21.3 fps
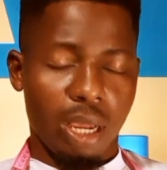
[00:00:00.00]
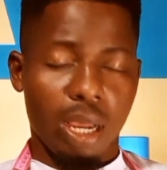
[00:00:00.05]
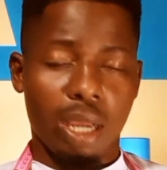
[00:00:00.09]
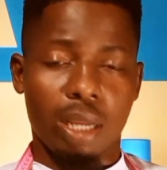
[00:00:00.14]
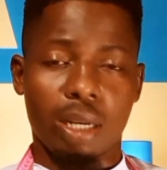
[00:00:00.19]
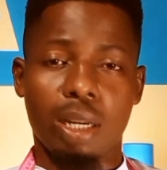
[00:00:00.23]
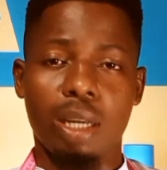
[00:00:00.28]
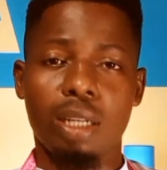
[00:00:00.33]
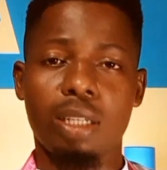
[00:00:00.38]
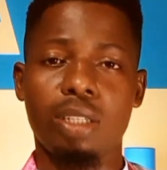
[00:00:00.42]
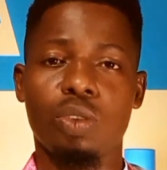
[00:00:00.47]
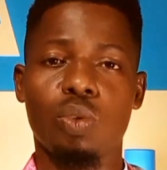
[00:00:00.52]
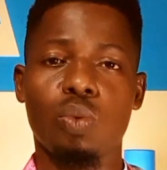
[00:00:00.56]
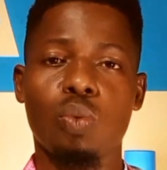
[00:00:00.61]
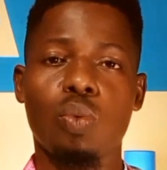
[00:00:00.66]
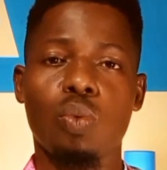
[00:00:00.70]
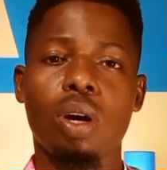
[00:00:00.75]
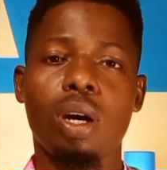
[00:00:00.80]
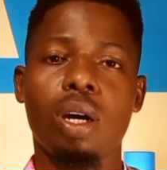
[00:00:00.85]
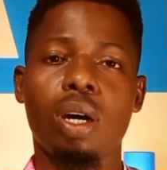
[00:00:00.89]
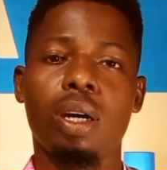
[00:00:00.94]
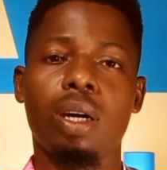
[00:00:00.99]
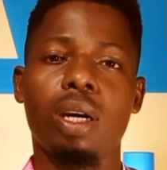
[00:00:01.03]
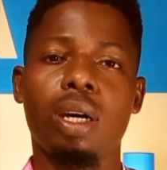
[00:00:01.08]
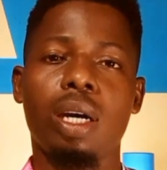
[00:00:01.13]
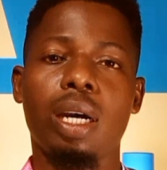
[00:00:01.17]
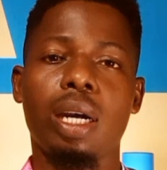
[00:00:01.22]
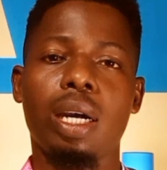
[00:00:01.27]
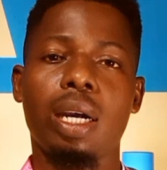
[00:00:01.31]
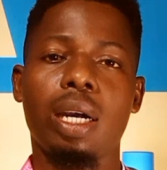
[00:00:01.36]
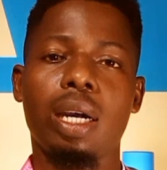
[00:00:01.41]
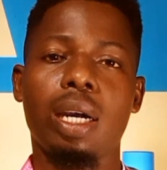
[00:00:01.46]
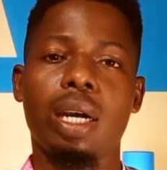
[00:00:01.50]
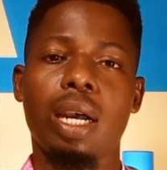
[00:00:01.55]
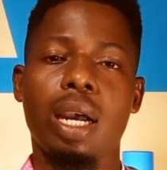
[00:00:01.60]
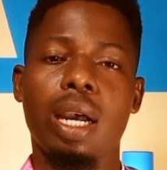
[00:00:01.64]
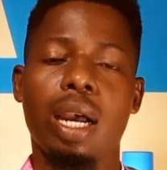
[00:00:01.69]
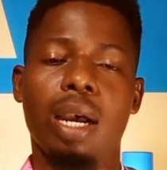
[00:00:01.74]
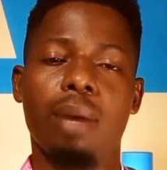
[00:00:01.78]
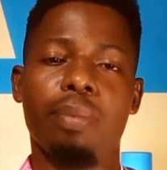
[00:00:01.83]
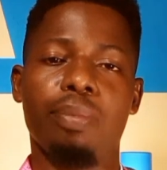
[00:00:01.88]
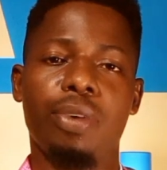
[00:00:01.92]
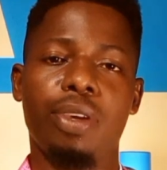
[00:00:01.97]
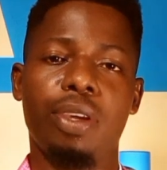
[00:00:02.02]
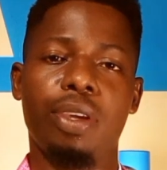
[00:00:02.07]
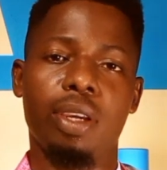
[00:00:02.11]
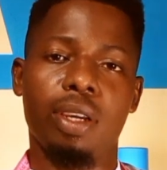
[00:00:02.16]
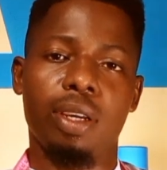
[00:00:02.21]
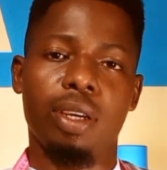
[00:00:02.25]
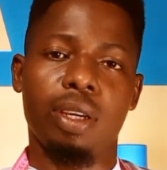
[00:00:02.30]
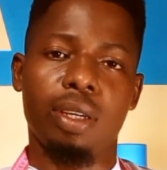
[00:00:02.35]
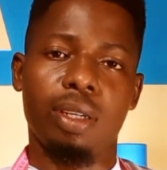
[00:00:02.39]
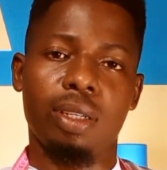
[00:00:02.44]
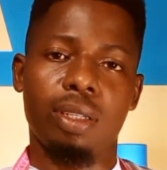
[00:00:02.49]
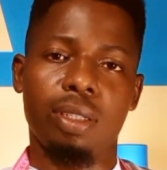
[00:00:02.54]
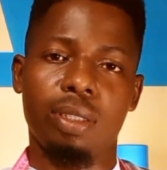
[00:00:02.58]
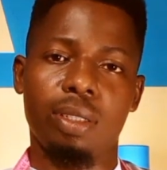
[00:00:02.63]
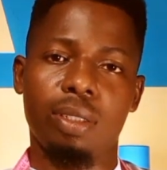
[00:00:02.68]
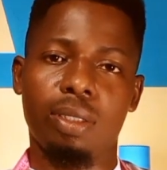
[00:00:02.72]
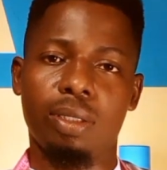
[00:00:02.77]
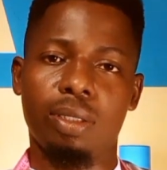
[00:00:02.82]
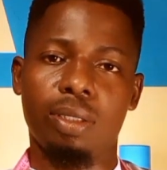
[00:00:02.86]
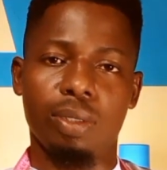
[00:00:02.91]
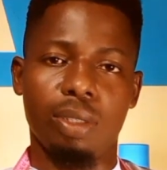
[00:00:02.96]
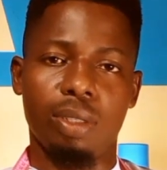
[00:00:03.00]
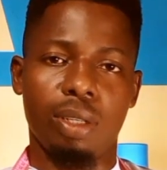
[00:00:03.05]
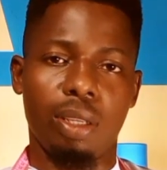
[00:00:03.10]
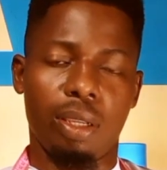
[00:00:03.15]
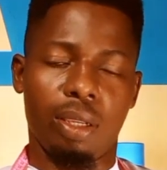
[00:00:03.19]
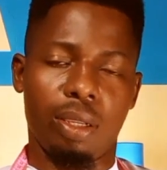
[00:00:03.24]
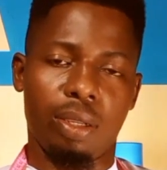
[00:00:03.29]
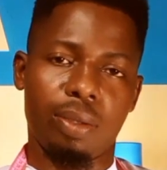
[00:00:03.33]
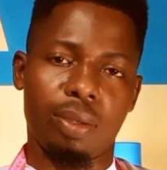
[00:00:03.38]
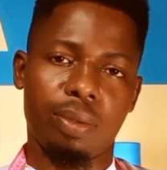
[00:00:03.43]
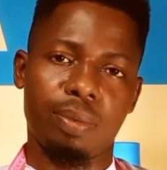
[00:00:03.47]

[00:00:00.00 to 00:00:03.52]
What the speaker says: And that is why I'm here today.